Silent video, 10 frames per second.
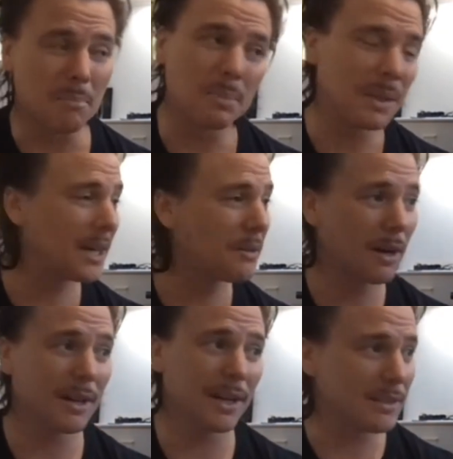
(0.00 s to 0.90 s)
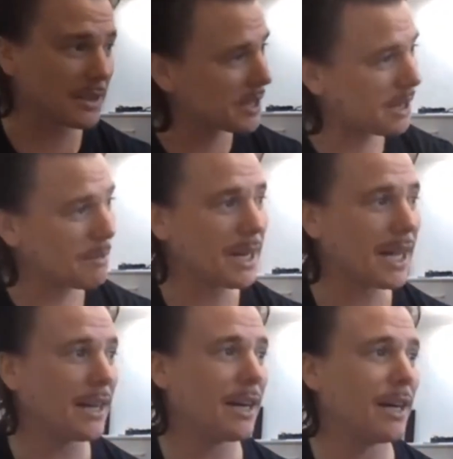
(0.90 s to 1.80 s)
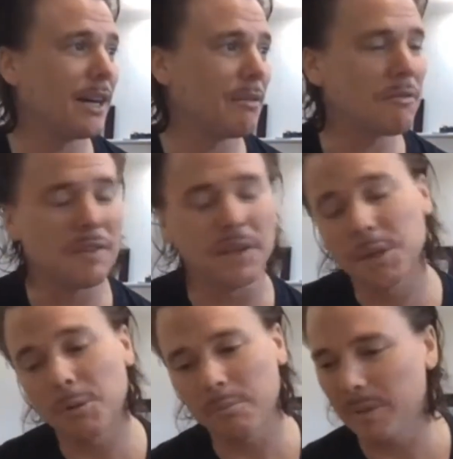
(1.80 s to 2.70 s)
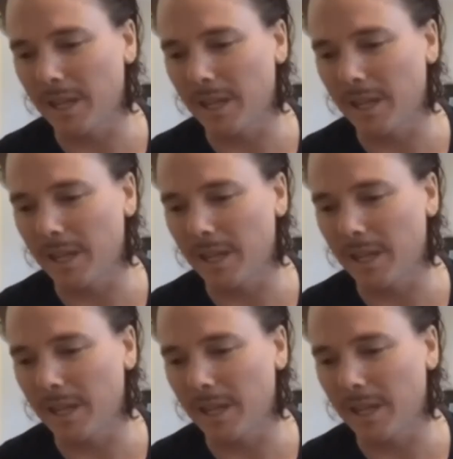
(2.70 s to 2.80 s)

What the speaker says: Blade Runner, The Terminator, and film,